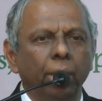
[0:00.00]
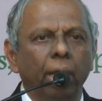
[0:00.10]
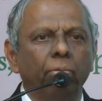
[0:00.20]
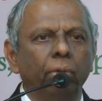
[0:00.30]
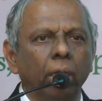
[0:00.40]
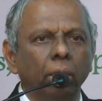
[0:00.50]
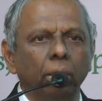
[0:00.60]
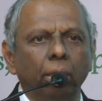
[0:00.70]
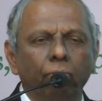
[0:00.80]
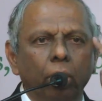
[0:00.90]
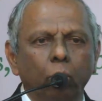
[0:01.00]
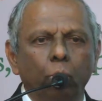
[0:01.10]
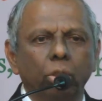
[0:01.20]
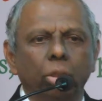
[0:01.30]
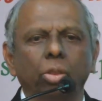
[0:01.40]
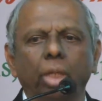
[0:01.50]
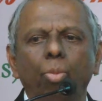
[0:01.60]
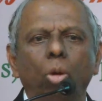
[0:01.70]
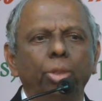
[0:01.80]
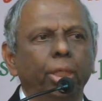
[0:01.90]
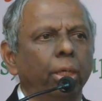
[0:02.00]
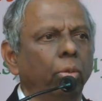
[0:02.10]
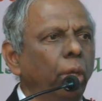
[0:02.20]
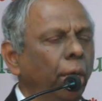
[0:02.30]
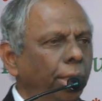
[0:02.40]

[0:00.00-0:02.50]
they have done their work towards the same objective,